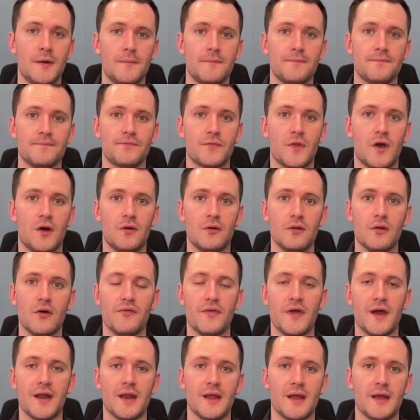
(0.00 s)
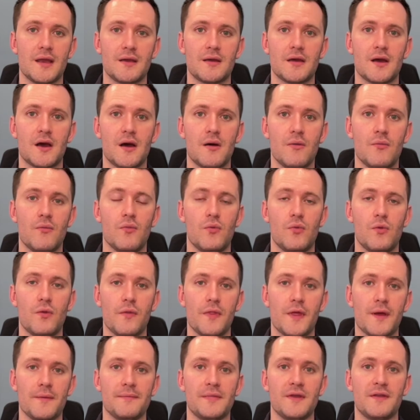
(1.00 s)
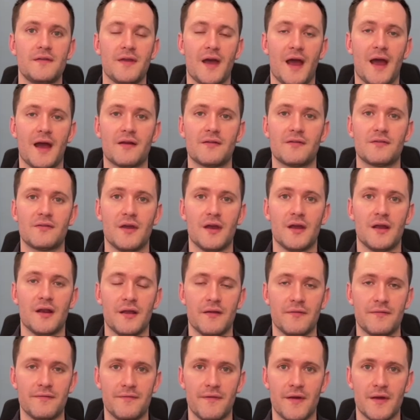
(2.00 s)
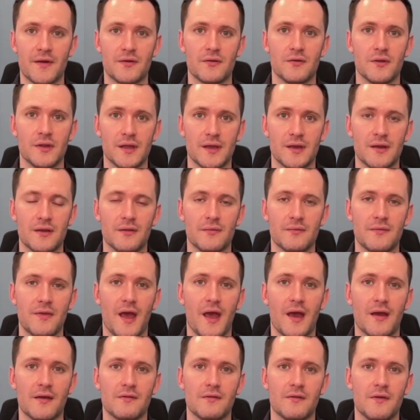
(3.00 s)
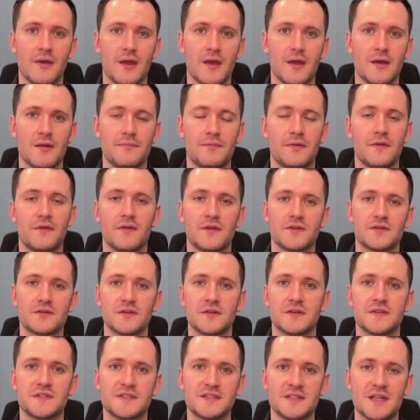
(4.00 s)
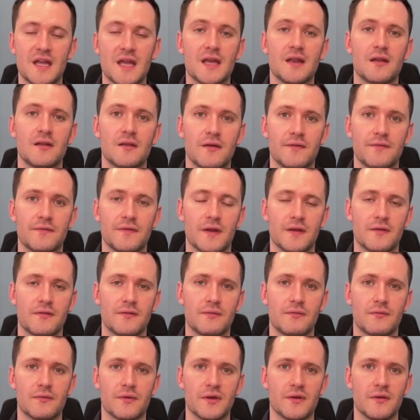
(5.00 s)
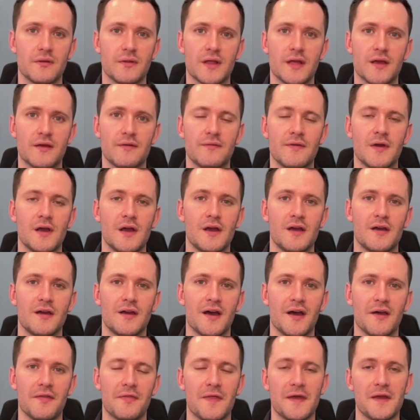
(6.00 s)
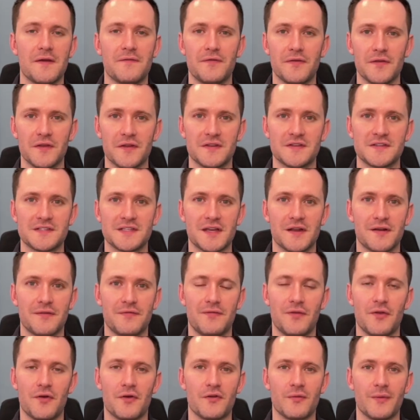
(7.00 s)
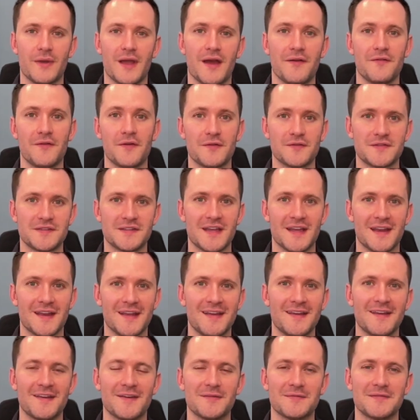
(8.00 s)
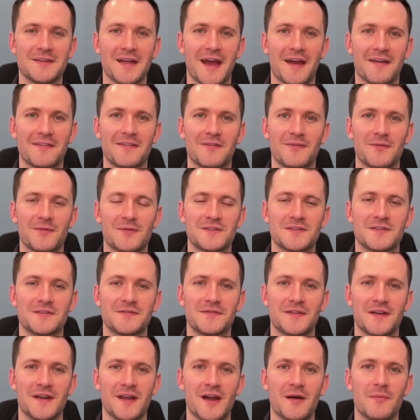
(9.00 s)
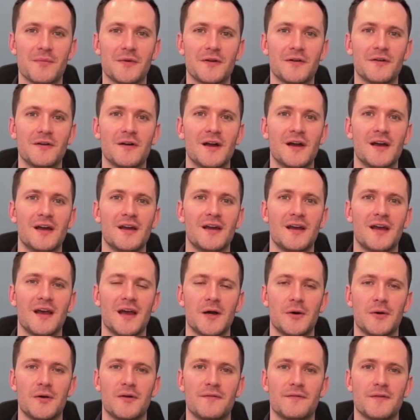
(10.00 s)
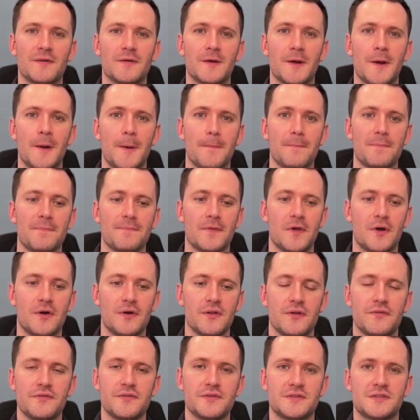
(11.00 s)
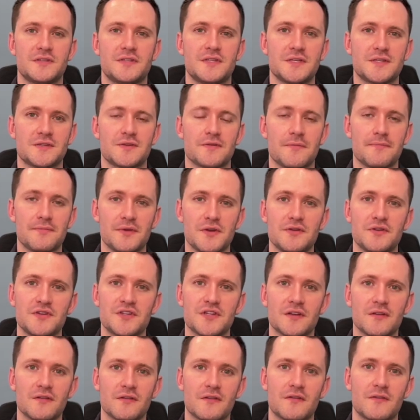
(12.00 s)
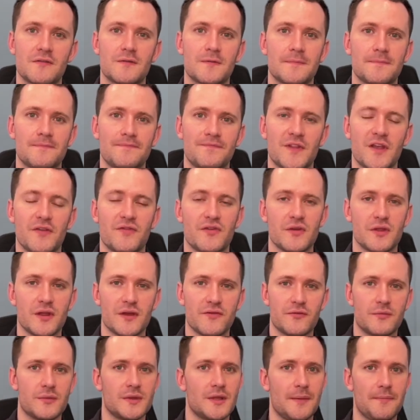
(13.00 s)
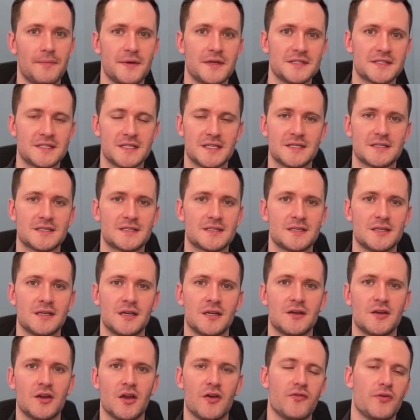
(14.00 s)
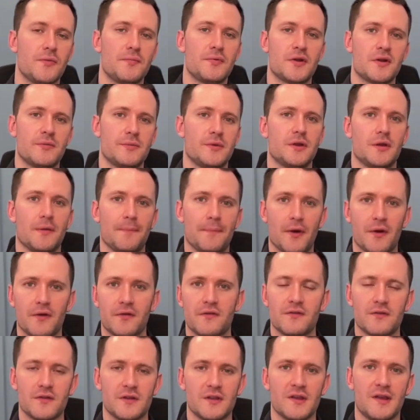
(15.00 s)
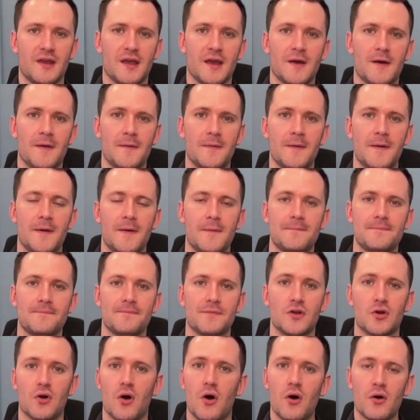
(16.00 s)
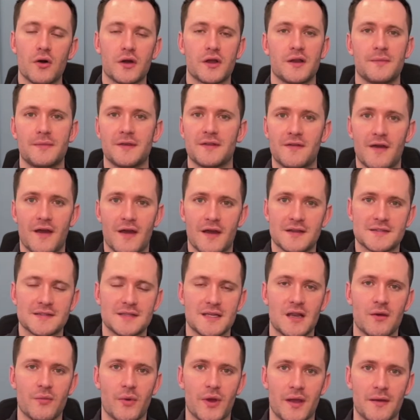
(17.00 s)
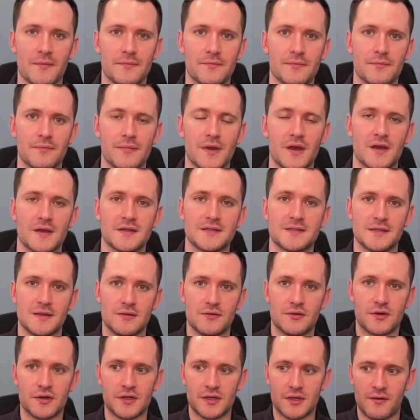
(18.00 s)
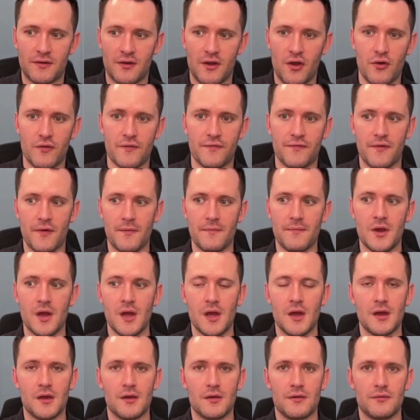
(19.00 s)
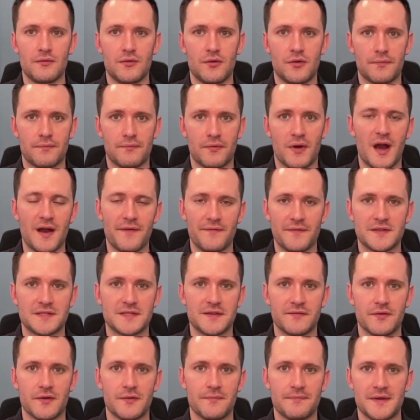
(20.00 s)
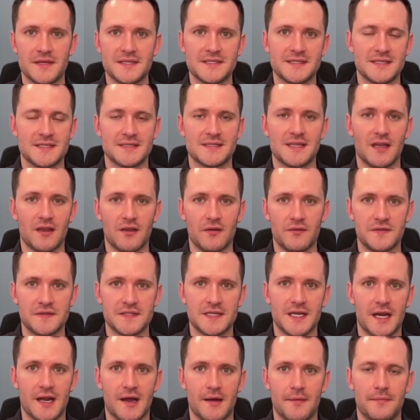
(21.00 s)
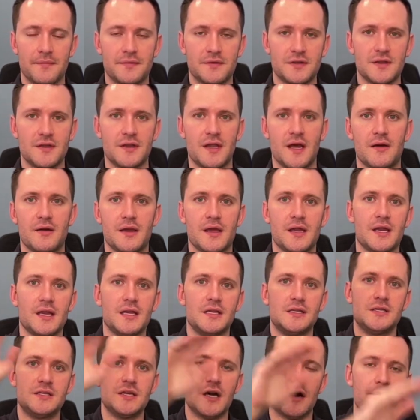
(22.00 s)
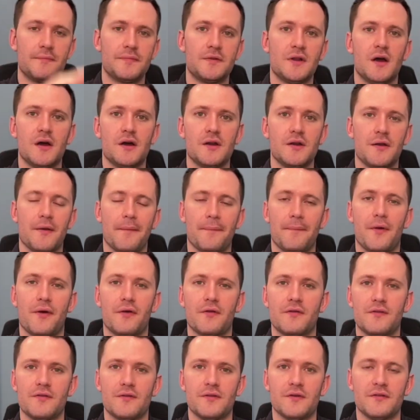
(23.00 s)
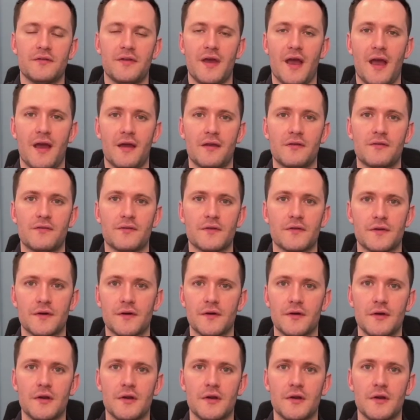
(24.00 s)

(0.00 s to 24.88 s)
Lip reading: all of that income will then be taxed at a federal income tax and potentially state if that's where you live. Thankfully, in the state of Florida, we have no state income taxes, which is phenomenal. However, all of those distributions, if you leave them in the business, if you put them in your personal account, they're all going to be taxed anyway because they're going to go from your profits of your business that you've set up to now getting dumped on your personal tax return.